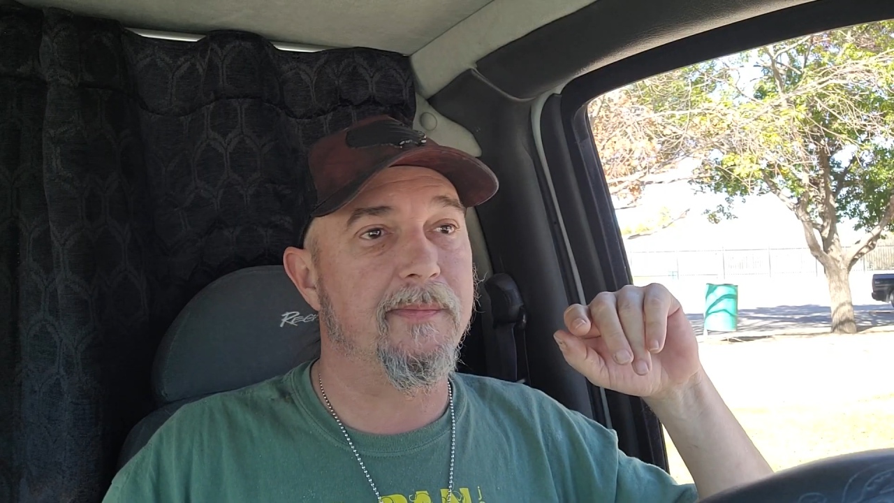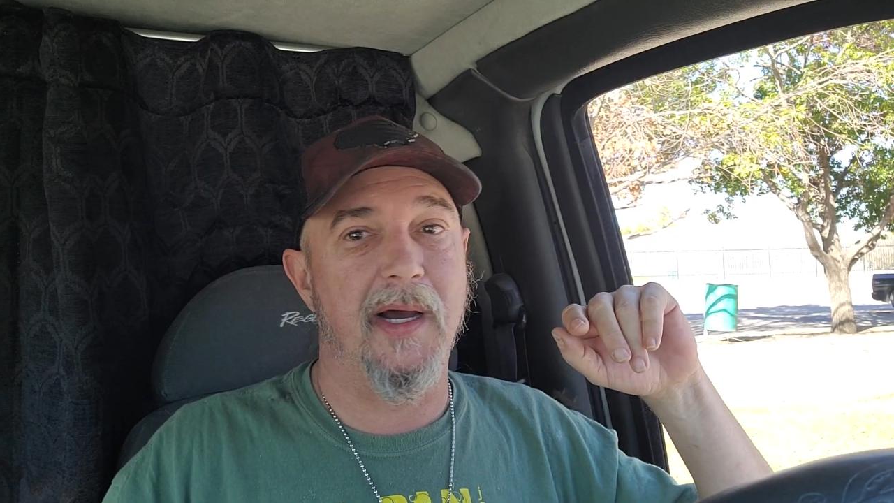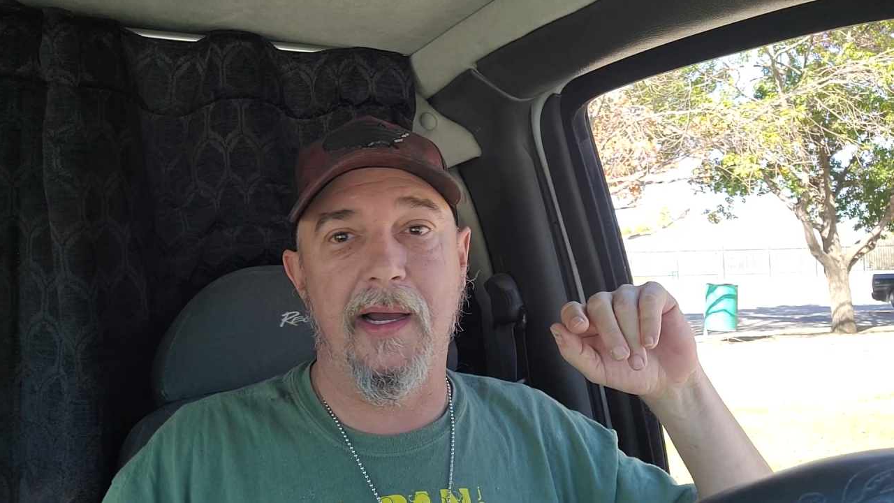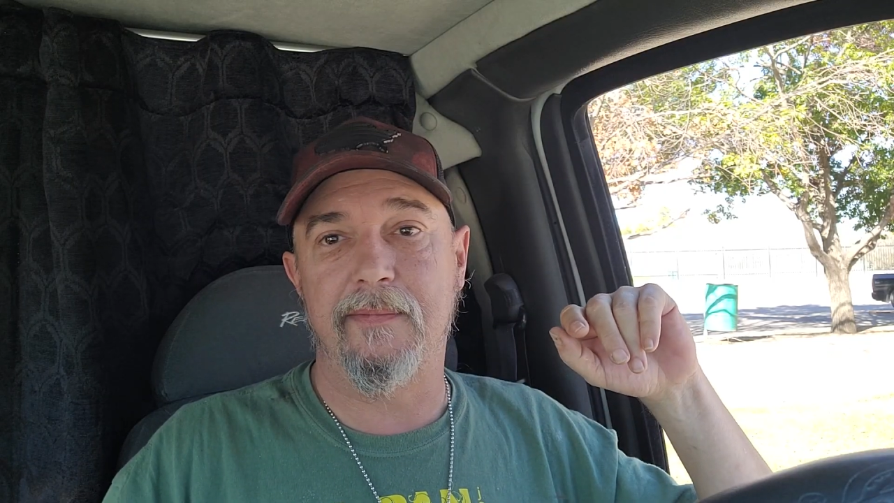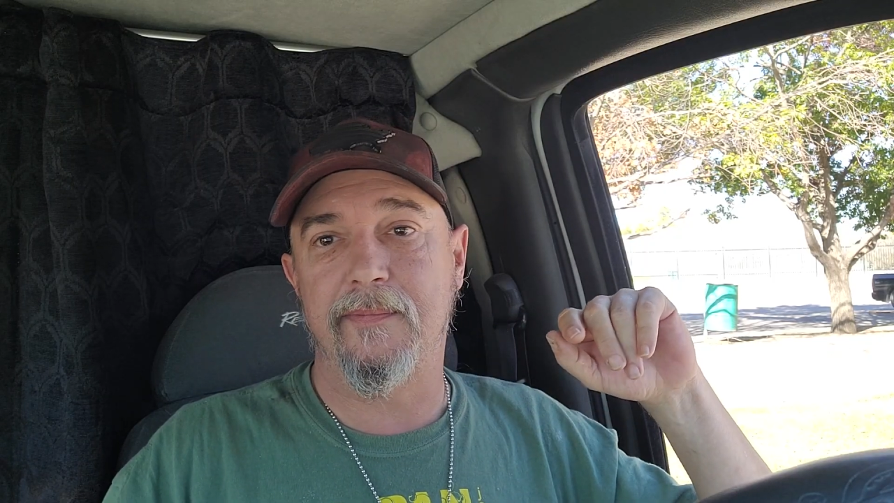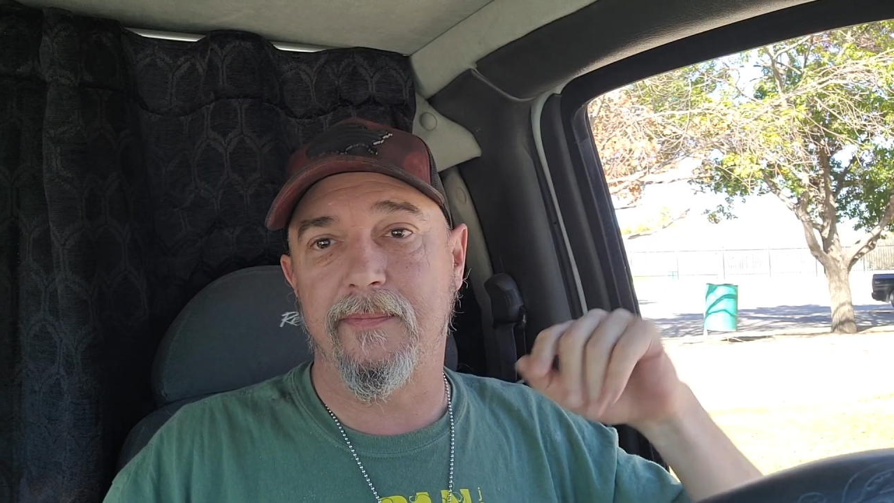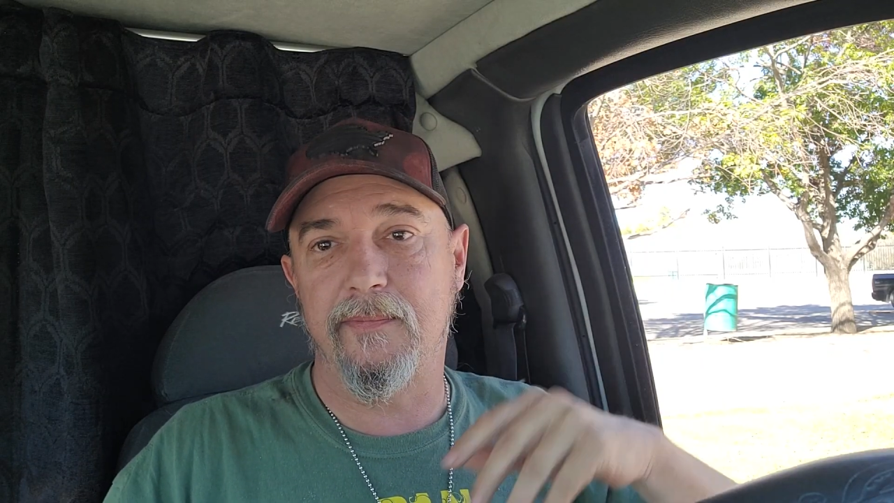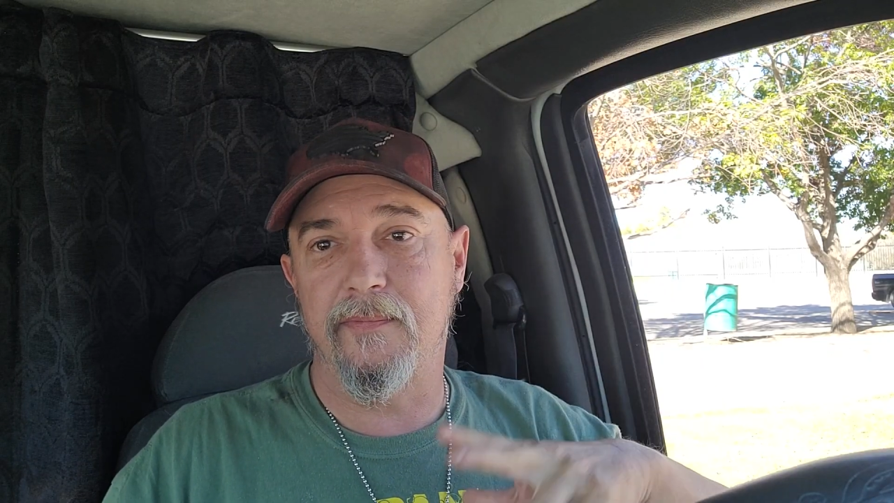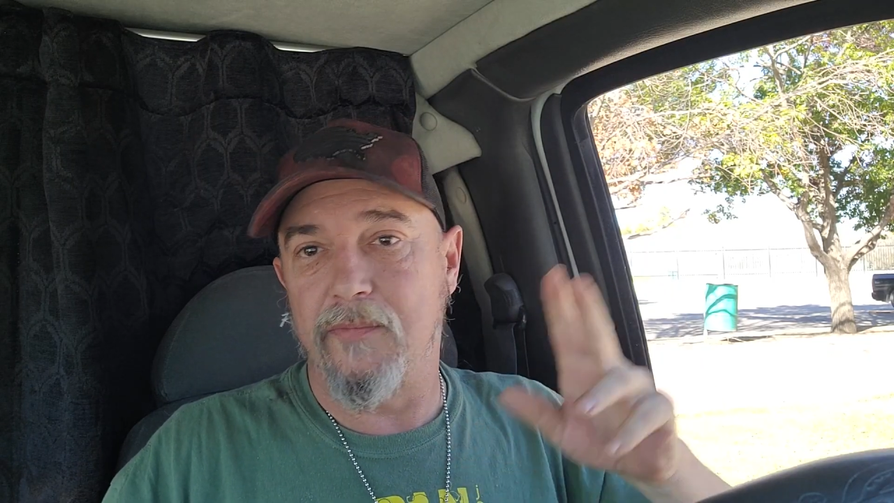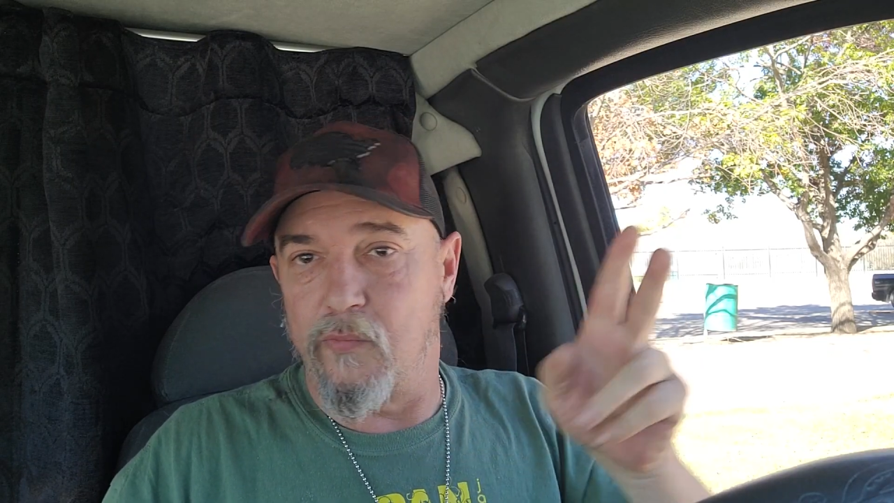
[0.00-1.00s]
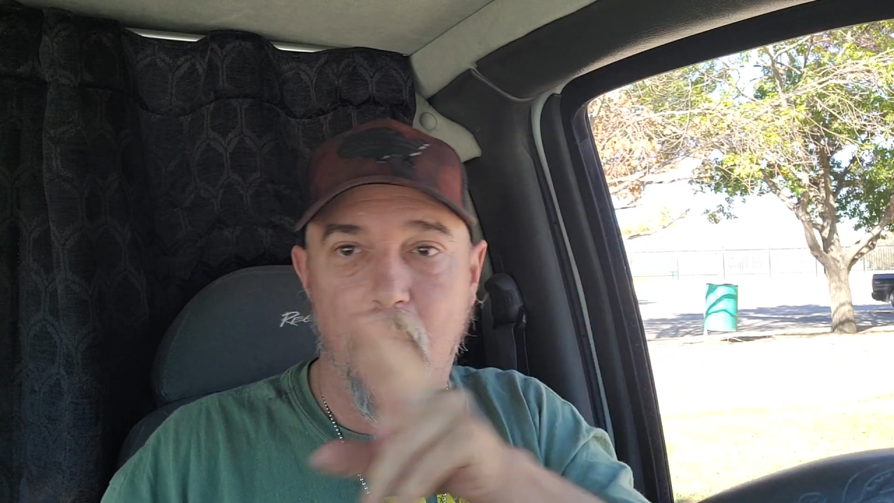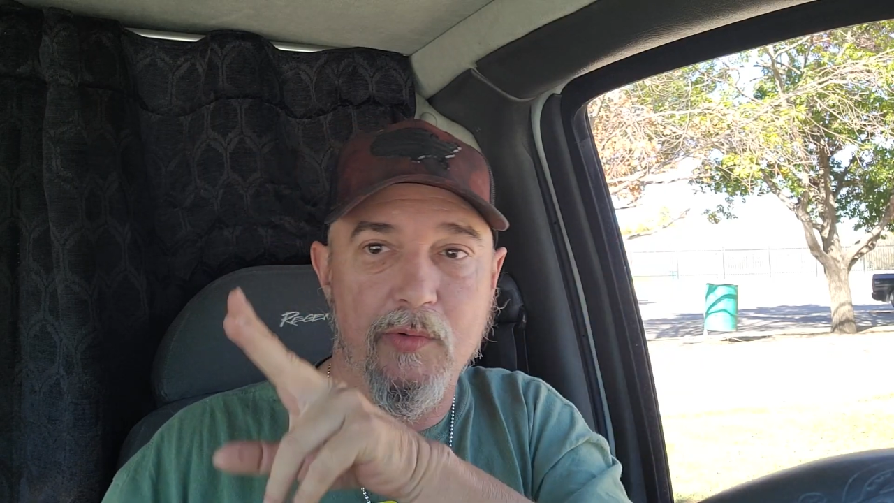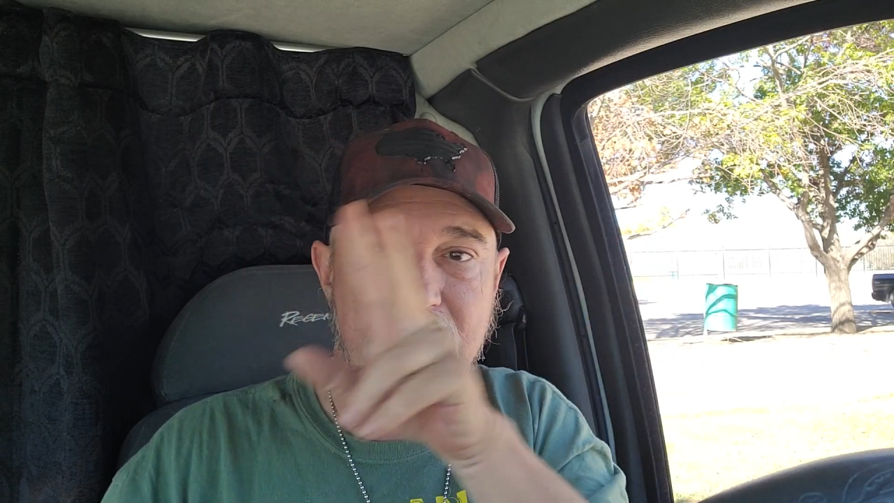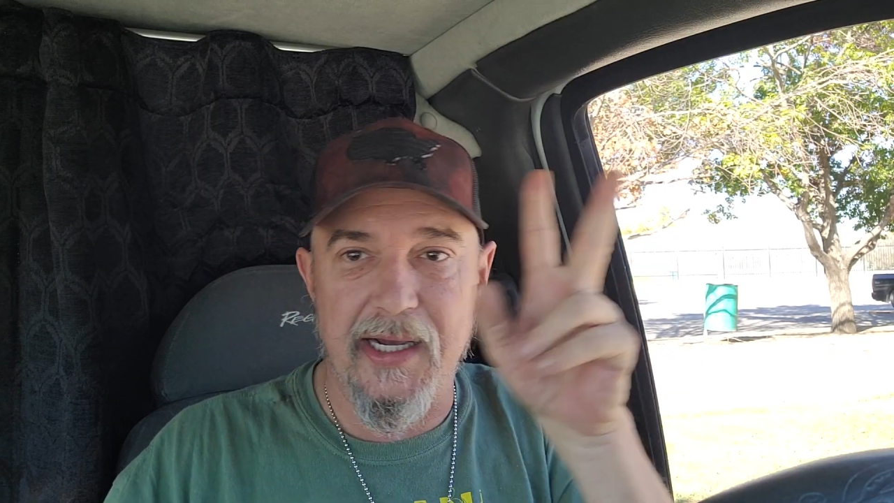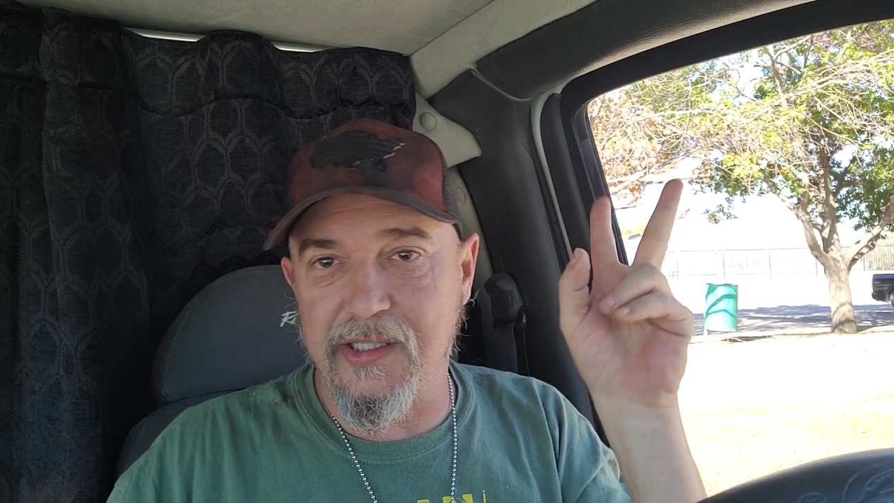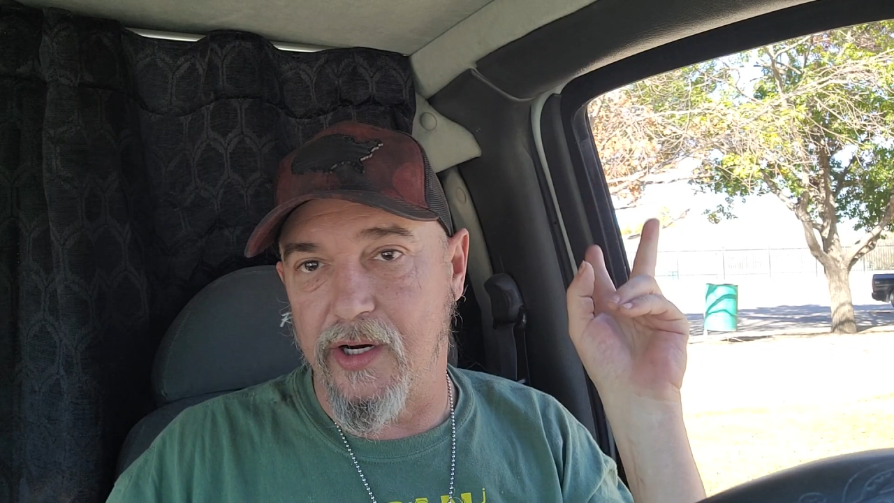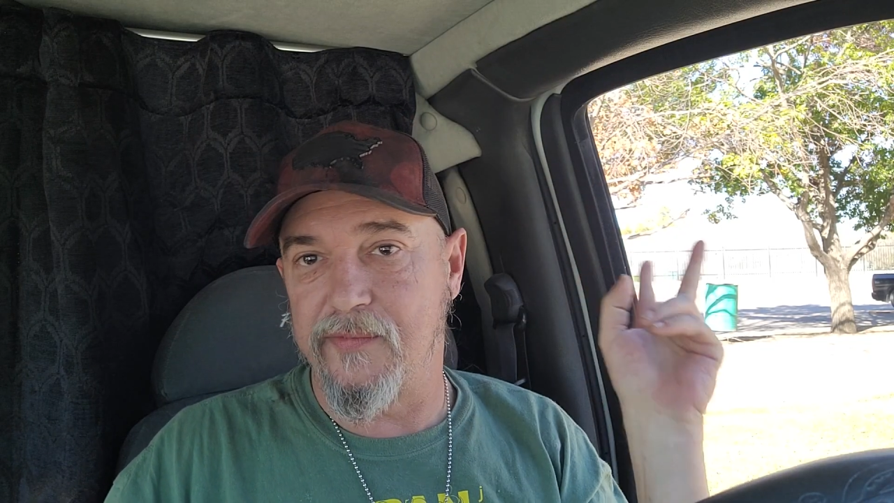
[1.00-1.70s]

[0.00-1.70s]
my rotation